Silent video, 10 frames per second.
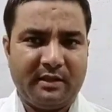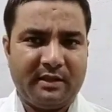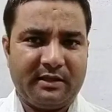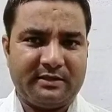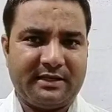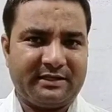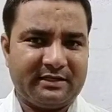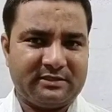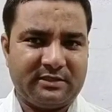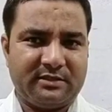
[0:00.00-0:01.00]
In that
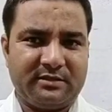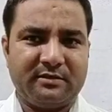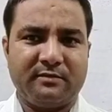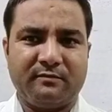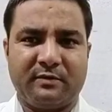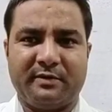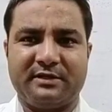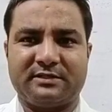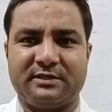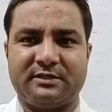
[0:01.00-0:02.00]
lecture, we will
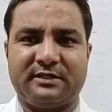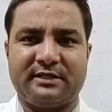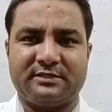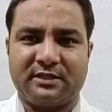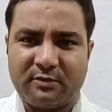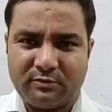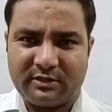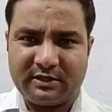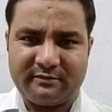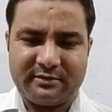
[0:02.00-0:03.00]
discuss that sound
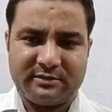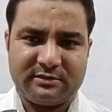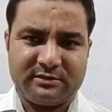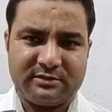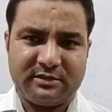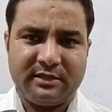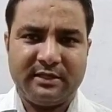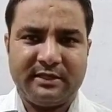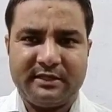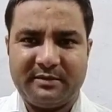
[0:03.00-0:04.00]
travels
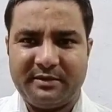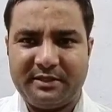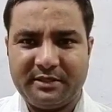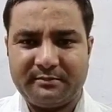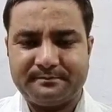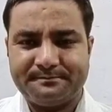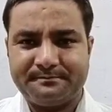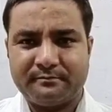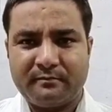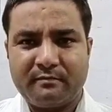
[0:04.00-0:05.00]
in a
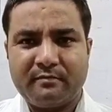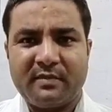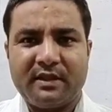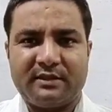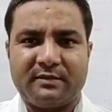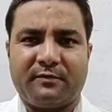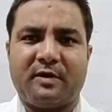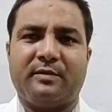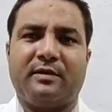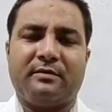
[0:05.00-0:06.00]
medium in the form
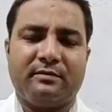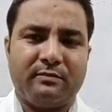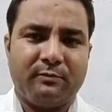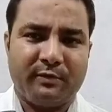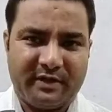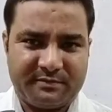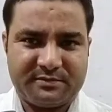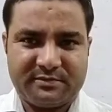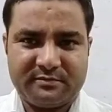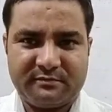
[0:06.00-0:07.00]
of
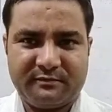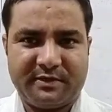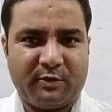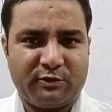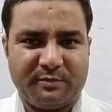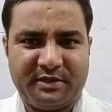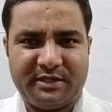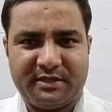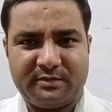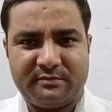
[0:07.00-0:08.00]
waves. Without
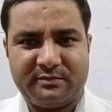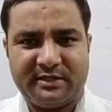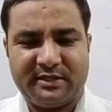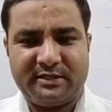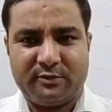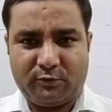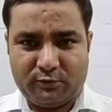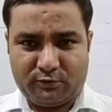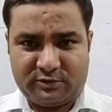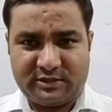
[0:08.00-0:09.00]
medium, there is
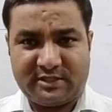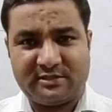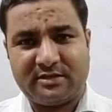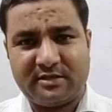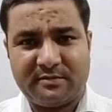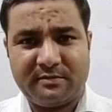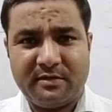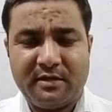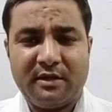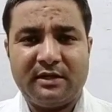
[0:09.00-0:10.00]
no chance of
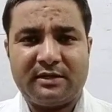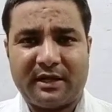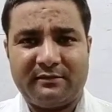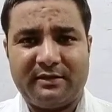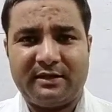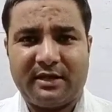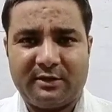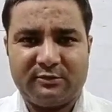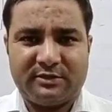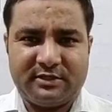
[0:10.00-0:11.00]
traveling, or
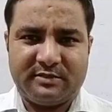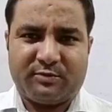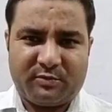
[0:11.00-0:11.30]
you say that